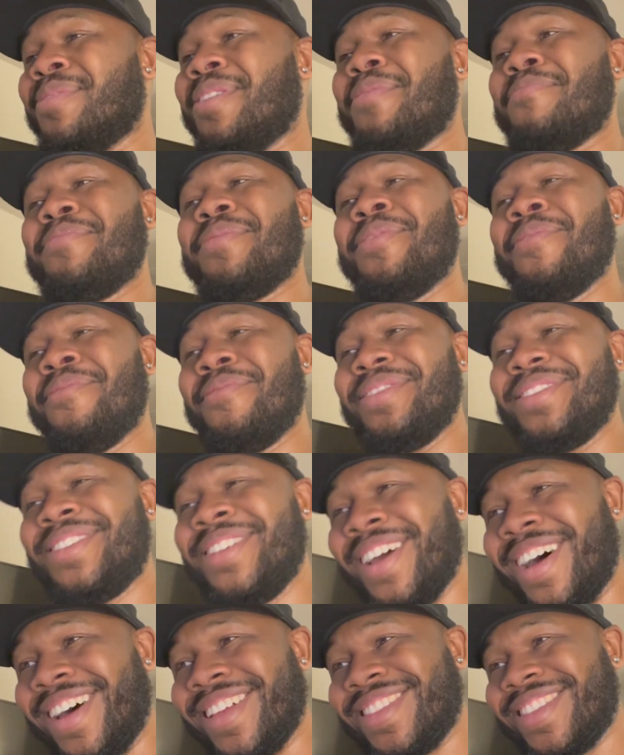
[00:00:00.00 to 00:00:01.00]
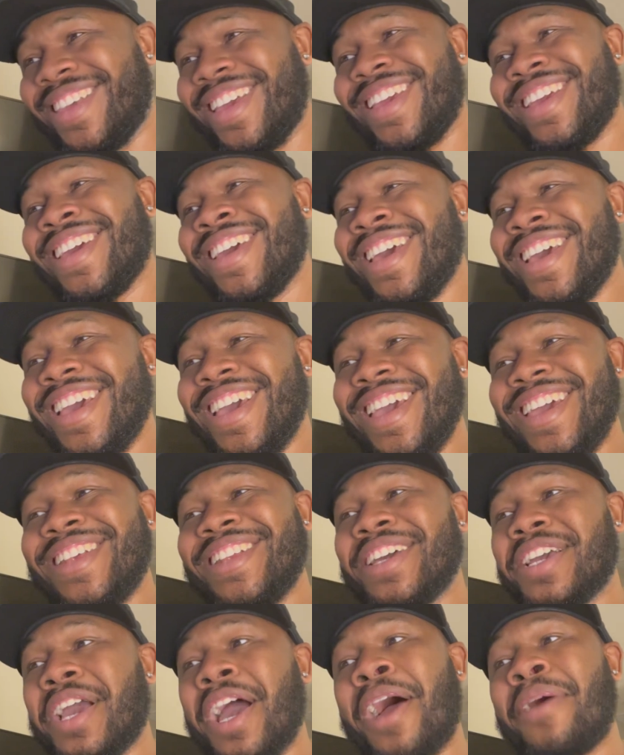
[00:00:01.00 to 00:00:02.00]
Let me know what y'all think
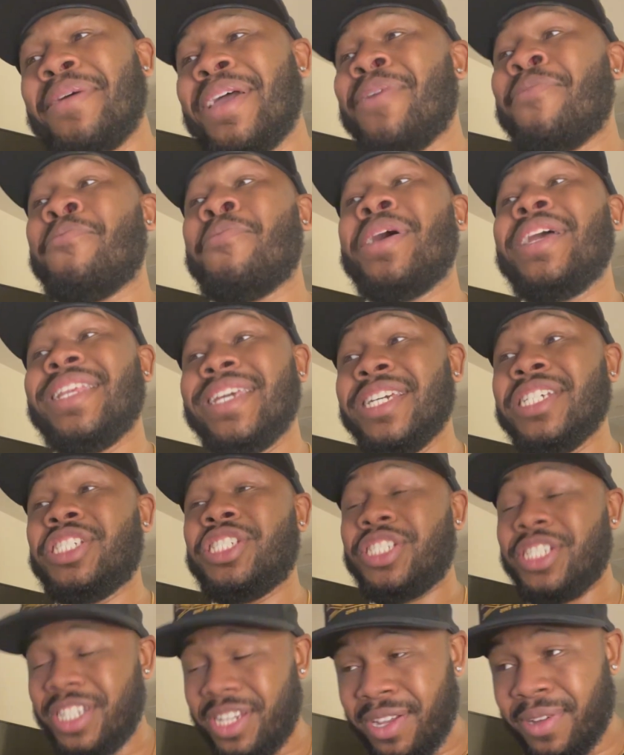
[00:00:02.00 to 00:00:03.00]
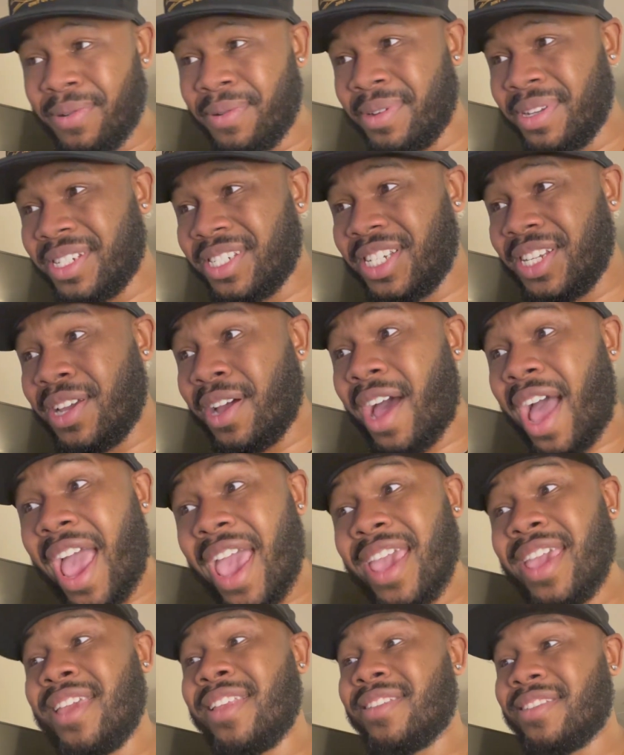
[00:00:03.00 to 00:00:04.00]
in the comment. And what is she doing? Is she all
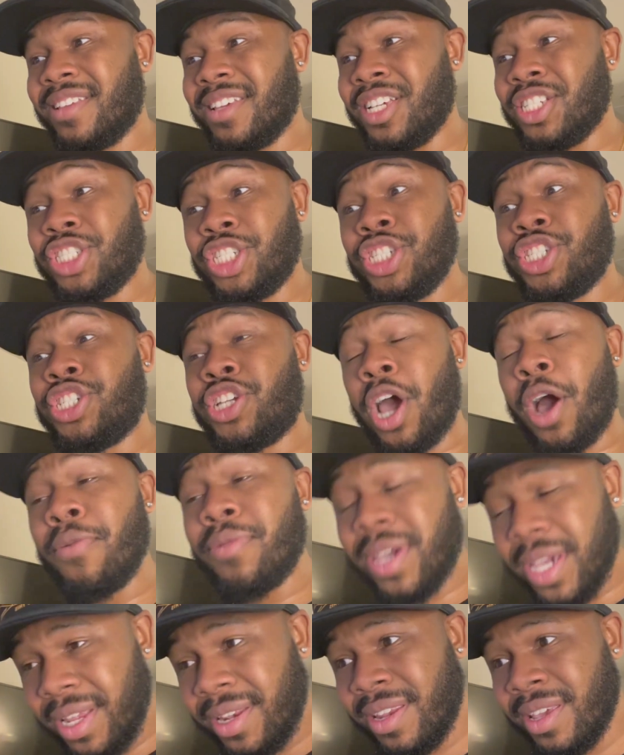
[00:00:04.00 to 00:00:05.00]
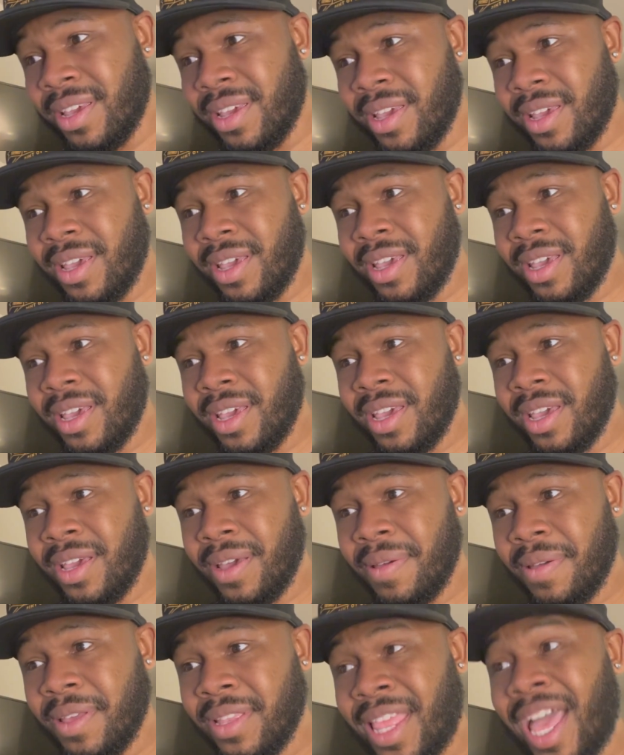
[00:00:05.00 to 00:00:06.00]
right? Is she choking?
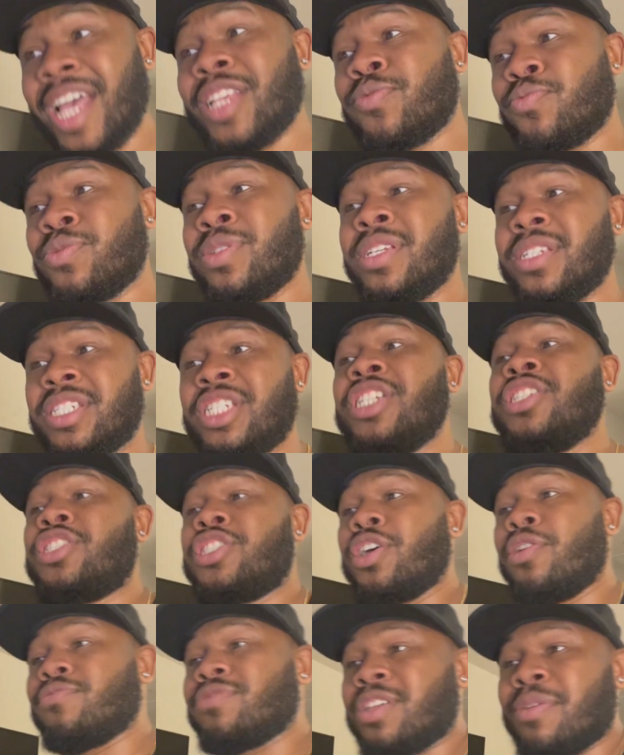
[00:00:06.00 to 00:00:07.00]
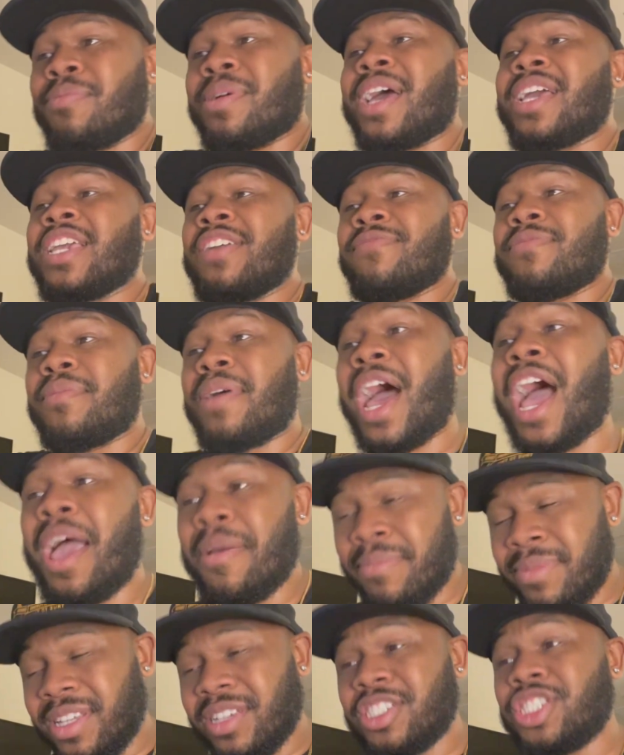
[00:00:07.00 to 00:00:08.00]
That's what she choked. Someone I give her a
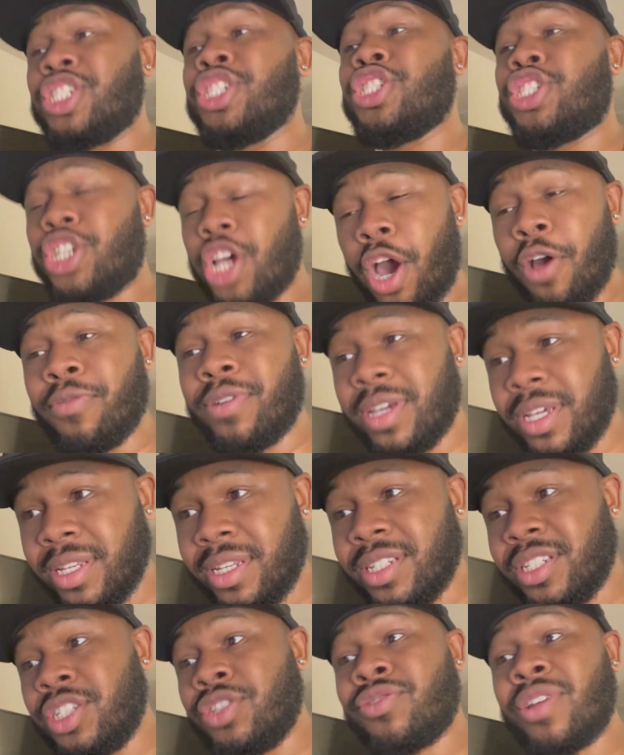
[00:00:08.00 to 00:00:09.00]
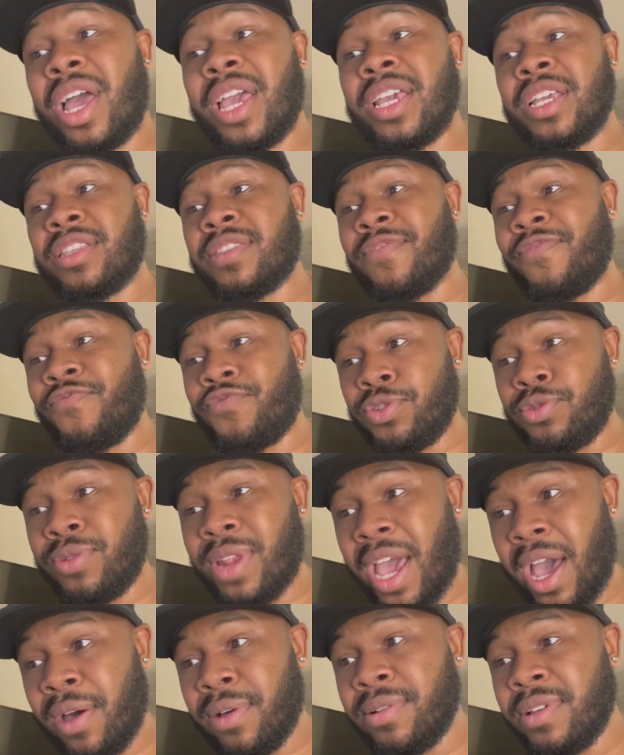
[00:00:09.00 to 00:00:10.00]
hot milk. She choking. She trying to get the
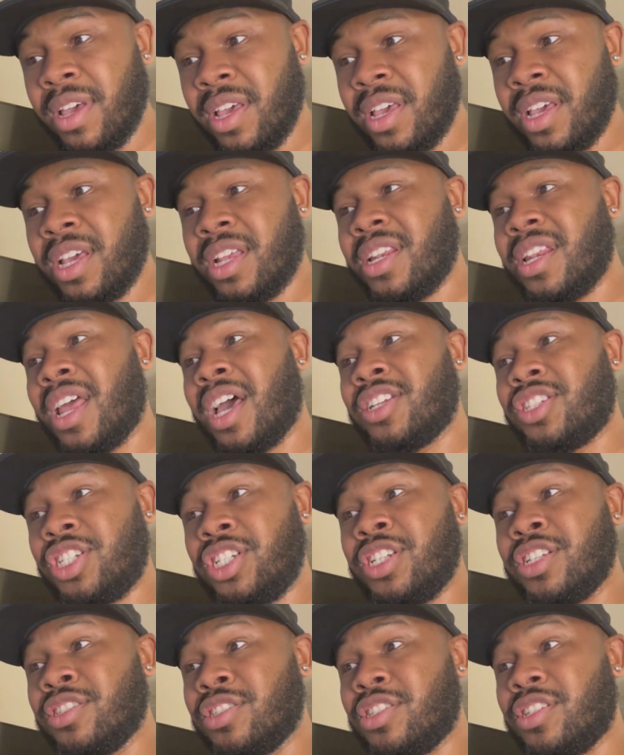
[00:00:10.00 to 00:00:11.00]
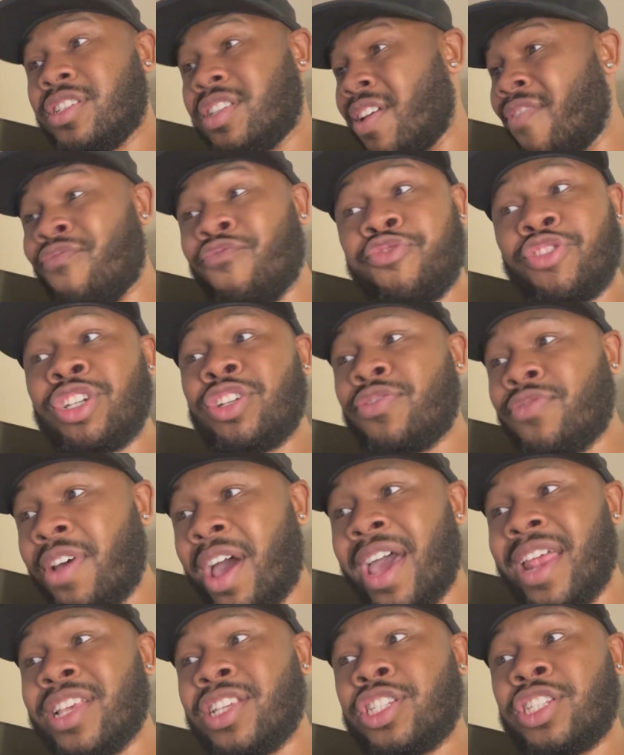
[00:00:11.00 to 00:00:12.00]
food out. Now she done the French
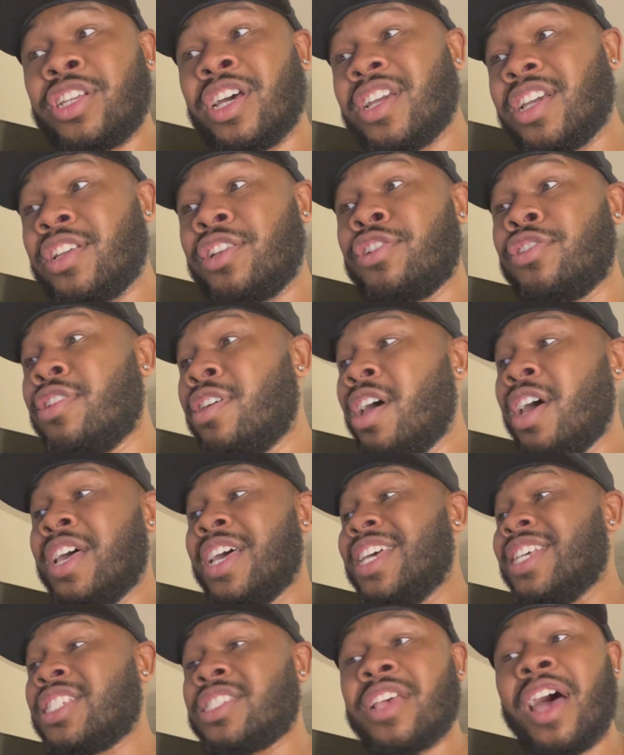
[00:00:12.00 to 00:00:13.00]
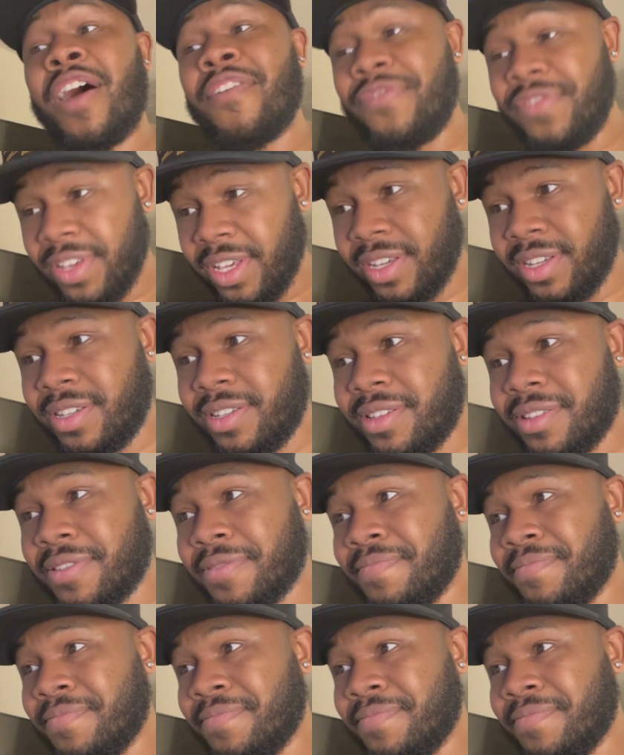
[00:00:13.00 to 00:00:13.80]
fry that's stuck in her esophagus.